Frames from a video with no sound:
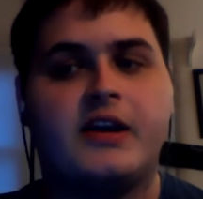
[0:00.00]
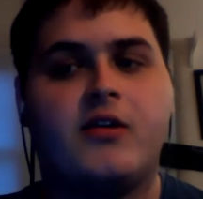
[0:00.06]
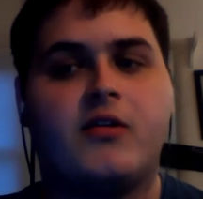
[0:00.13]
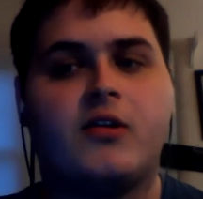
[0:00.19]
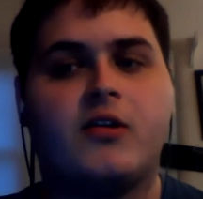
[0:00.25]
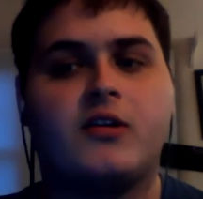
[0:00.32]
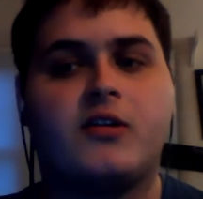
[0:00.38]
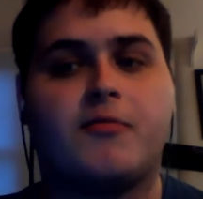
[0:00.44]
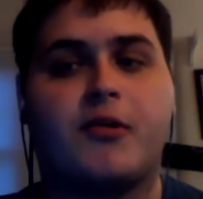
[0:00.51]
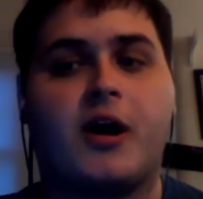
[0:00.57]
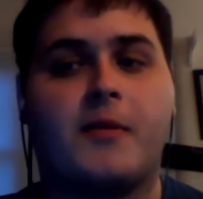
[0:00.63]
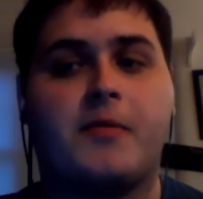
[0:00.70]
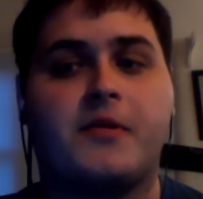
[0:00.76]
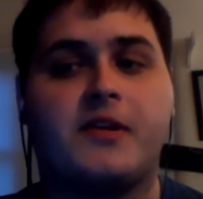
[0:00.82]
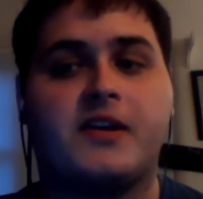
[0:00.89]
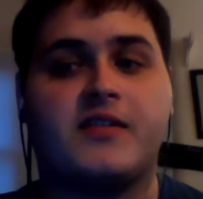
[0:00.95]
In order to
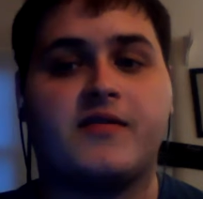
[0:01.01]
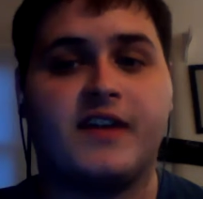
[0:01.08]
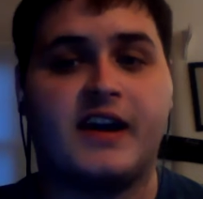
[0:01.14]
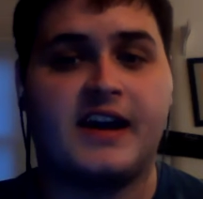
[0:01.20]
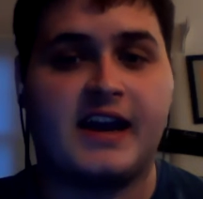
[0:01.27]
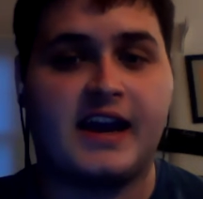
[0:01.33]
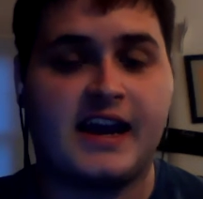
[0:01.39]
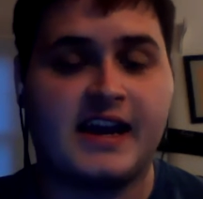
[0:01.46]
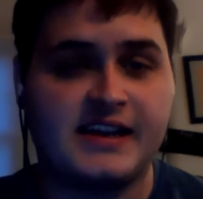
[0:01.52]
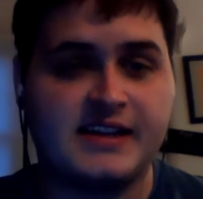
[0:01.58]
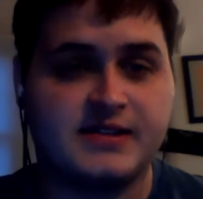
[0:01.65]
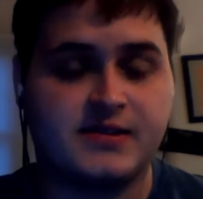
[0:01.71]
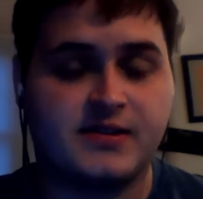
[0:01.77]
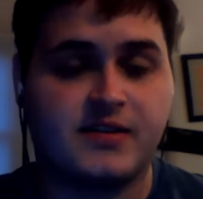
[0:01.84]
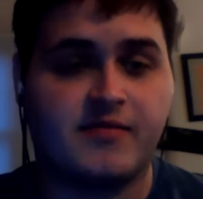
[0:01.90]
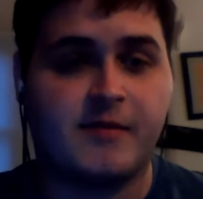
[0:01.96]
properly convey any
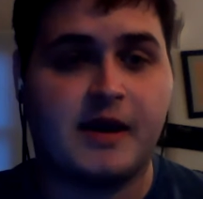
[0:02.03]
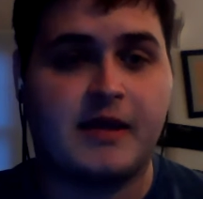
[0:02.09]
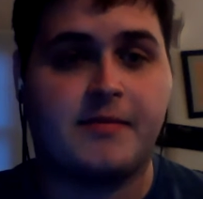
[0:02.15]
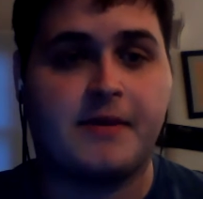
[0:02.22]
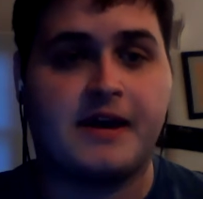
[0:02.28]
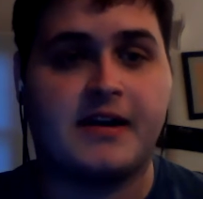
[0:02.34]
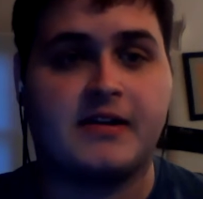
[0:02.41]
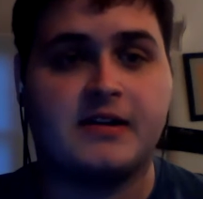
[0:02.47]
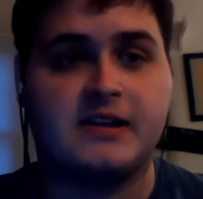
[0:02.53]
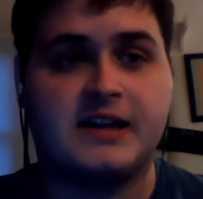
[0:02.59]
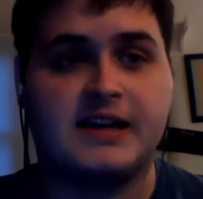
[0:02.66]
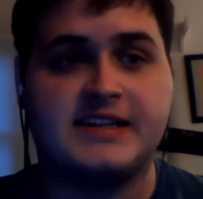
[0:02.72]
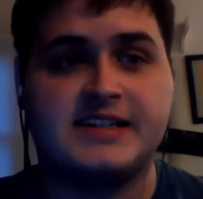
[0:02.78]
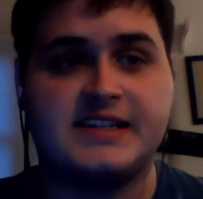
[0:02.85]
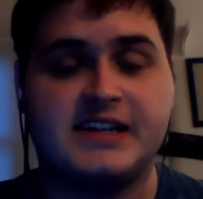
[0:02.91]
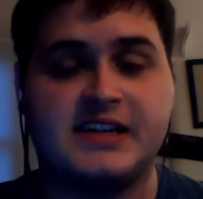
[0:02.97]
sort of mathematical
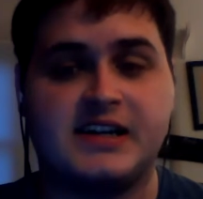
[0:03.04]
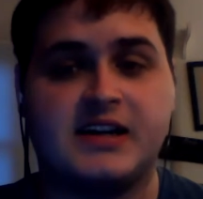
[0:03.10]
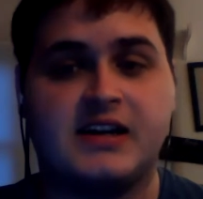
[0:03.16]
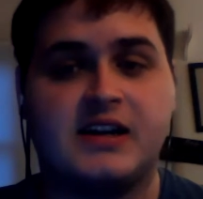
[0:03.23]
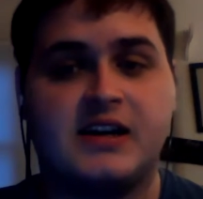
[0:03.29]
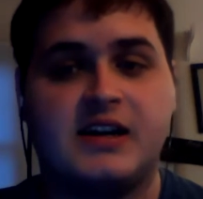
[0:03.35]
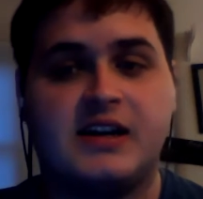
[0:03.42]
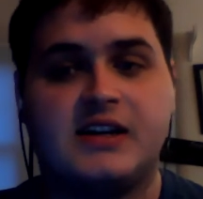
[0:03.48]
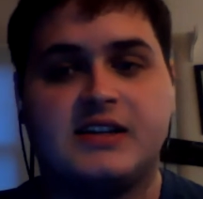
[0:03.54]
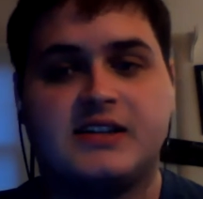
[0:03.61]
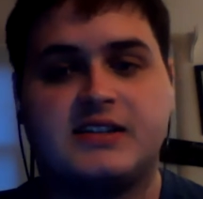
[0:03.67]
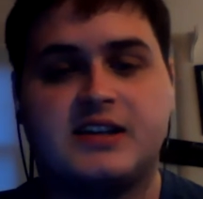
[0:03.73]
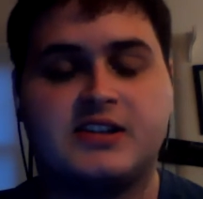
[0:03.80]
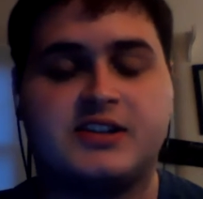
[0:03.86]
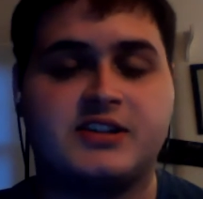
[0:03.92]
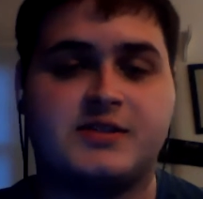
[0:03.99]
idea,
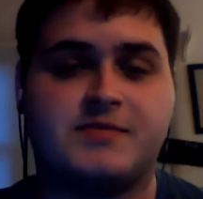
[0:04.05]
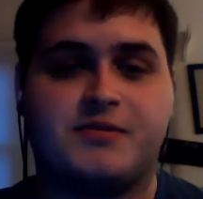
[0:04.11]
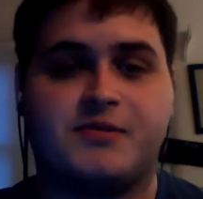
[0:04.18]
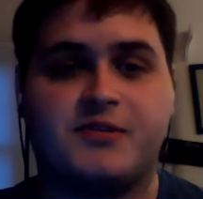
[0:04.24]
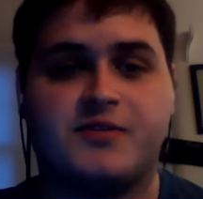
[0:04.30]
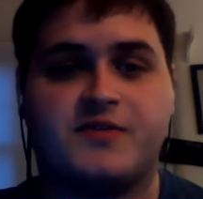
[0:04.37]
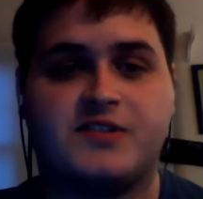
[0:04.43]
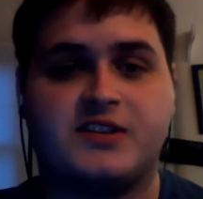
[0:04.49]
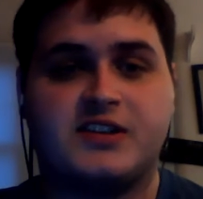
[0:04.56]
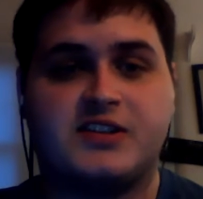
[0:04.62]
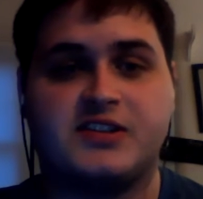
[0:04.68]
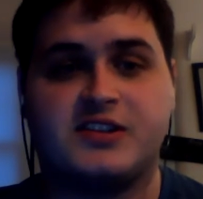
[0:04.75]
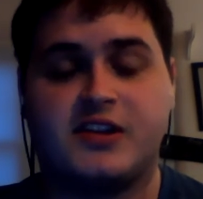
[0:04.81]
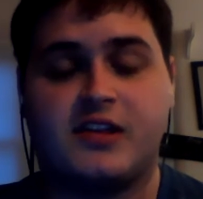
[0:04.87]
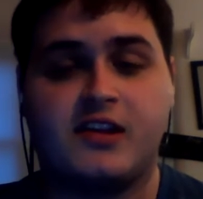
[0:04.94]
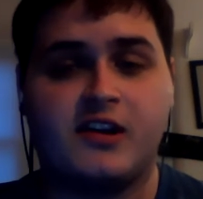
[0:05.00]
such as a proof, such
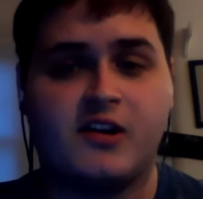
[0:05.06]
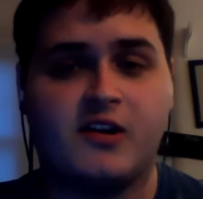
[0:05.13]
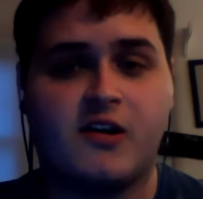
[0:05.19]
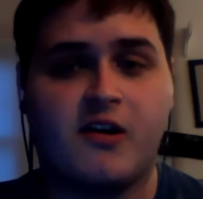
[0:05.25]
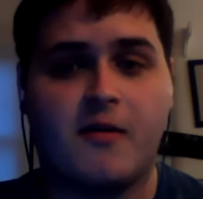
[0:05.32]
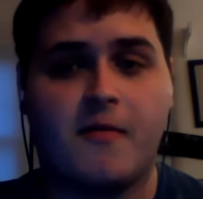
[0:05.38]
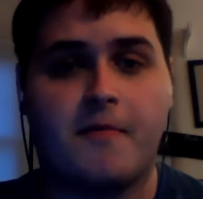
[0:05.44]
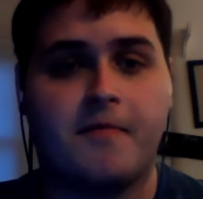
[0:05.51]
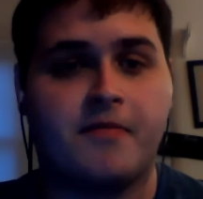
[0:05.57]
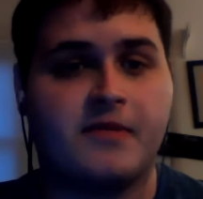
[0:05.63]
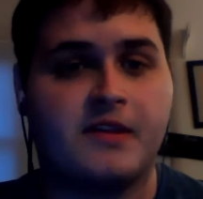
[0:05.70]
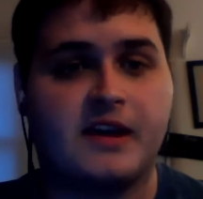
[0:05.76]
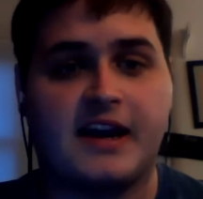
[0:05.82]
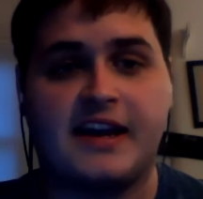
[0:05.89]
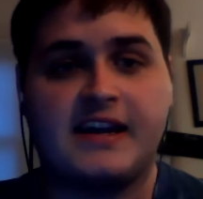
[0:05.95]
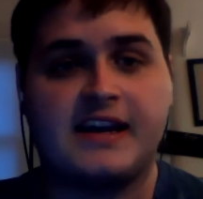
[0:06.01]
as a theorem,
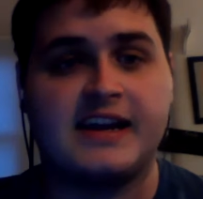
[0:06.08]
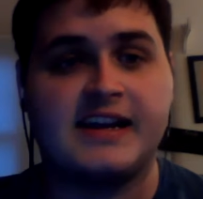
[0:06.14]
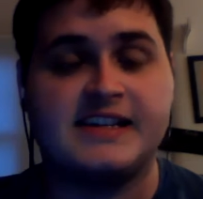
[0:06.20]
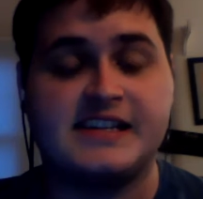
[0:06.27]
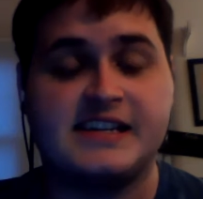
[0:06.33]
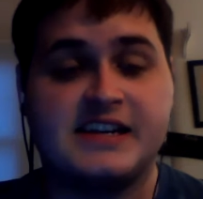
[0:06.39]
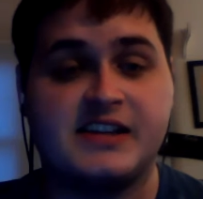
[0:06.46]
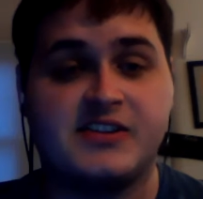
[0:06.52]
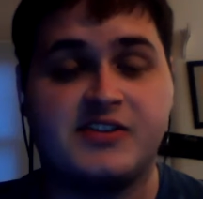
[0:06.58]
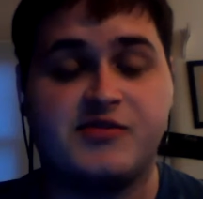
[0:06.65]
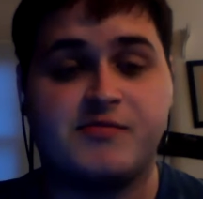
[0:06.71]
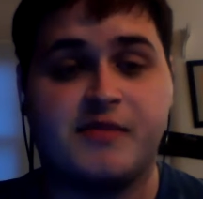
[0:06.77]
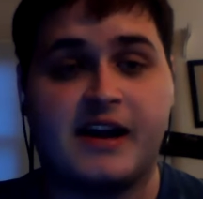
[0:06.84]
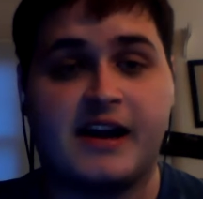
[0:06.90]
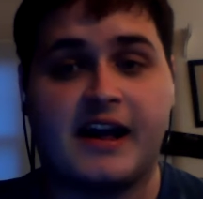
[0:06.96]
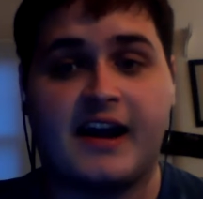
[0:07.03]
any idea that you
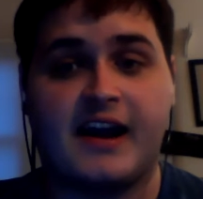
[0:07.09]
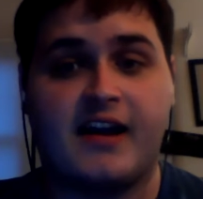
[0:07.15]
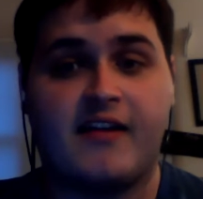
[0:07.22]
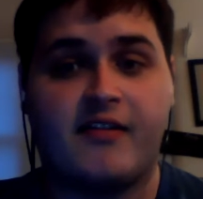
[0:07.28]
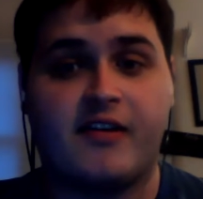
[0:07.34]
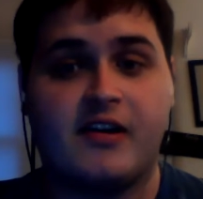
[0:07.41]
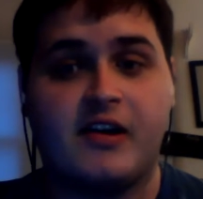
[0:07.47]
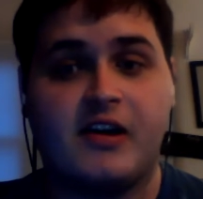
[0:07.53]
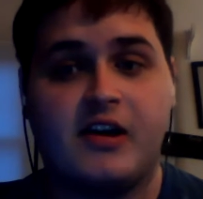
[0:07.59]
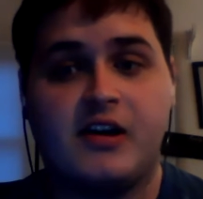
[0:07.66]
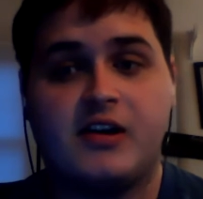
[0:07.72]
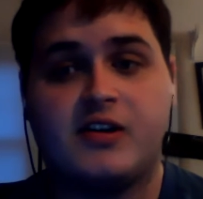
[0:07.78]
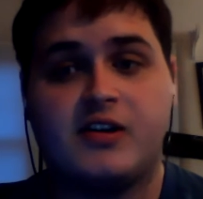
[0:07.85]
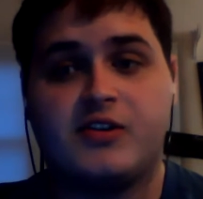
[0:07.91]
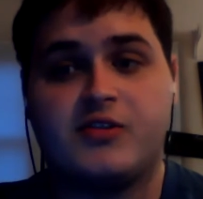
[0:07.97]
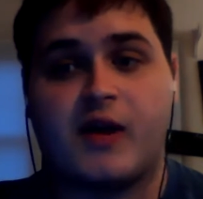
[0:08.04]
might have,
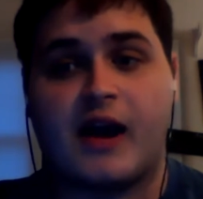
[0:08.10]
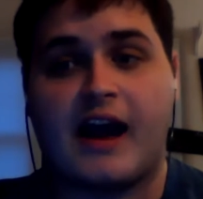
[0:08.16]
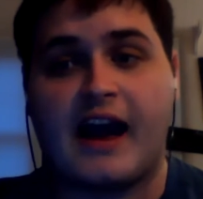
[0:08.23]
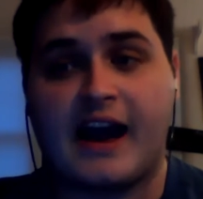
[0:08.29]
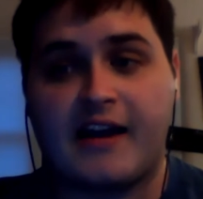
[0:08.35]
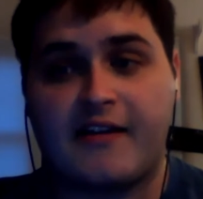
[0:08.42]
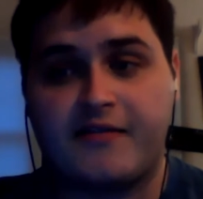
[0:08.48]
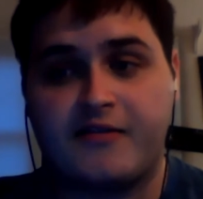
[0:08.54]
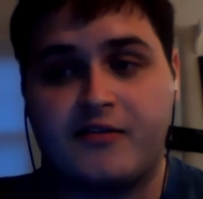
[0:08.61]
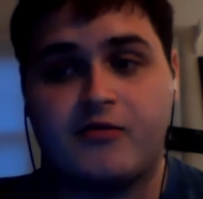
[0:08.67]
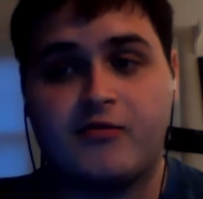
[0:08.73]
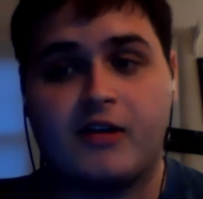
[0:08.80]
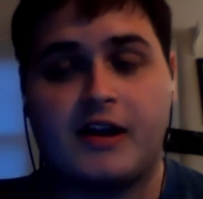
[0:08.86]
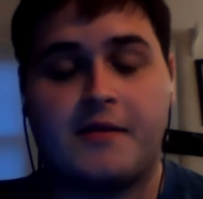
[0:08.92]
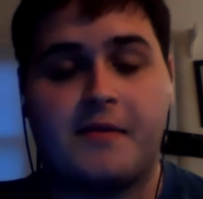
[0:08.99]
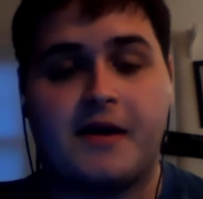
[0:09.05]
you have to
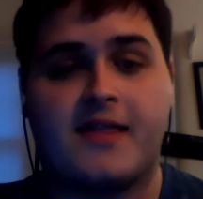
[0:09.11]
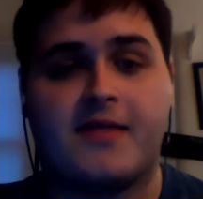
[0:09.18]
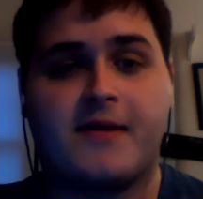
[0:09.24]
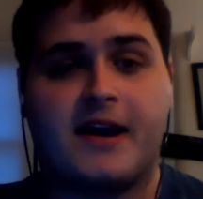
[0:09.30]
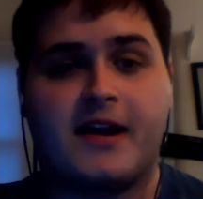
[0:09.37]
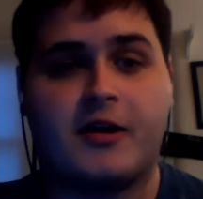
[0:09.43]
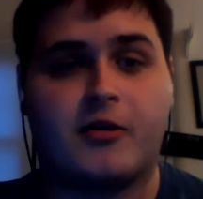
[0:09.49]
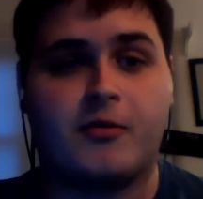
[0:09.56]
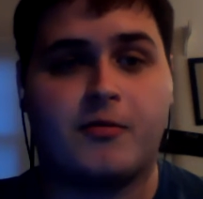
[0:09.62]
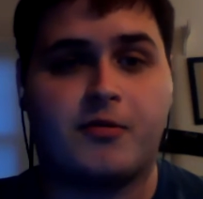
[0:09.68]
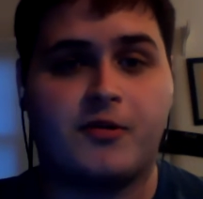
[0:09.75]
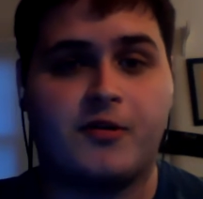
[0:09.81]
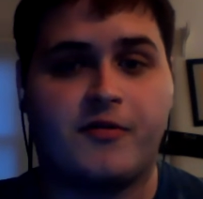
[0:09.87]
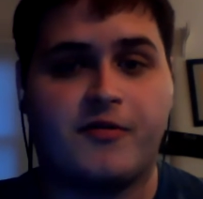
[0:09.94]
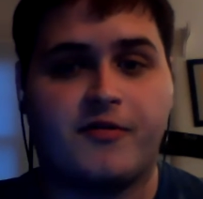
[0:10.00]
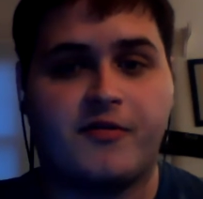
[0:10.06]
write a mathematical
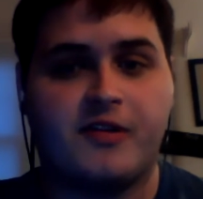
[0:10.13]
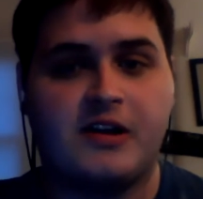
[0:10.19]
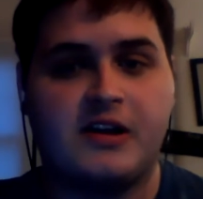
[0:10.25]
proof.